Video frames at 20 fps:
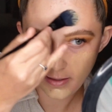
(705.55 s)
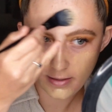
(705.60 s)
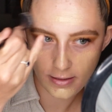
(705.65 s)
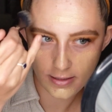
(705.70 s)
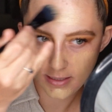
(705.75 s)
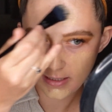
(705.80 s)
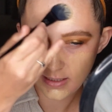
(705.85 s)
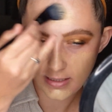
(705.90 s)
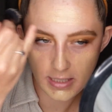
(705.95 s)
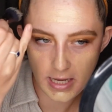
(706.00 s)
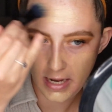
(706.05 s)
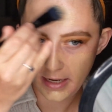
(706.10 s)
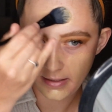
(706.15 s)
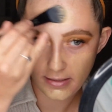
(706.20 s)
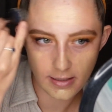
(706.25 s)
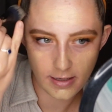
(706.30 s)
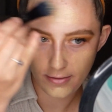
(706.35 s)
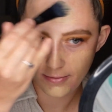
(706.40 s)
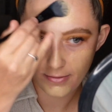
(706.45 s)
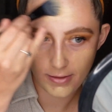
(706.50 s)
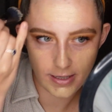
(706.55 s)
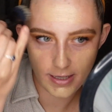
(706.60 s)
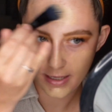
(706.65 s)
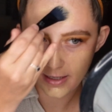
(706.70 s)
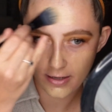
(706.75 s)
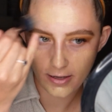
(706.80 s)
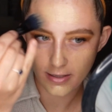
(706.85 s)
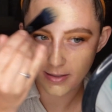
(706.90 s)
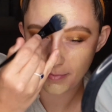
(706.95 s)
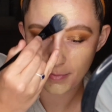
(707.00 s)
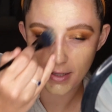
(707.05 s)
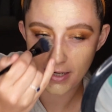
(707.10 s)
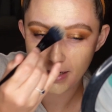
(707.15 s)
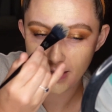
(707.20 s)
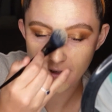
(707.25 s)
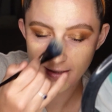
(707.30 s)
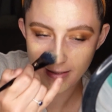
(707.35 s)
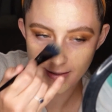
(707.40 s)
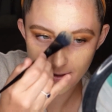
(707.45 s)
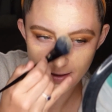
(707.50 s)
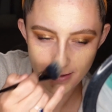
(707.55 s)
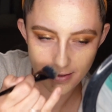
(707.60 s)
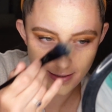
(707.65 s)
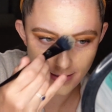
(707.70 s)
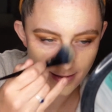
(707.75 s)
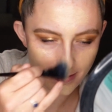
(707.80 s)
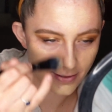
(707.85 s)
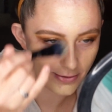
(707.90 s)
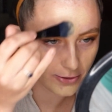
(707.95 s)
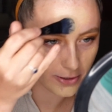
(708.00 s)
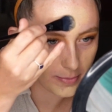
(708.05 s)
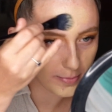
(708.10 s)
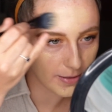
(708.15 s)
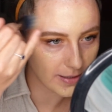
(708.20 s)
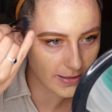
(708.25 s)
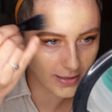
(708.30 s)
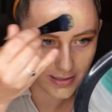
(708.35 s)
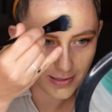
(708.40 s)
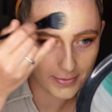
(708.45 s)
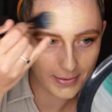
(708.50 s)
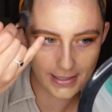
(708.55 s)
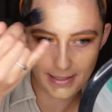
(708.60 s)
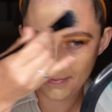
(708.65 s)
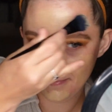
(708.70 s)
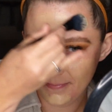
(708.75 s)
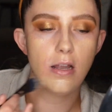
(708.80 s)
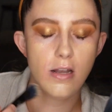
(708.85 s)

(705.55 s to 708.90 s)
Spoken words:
the scent of the IT Cosmetics CC Cream is to me.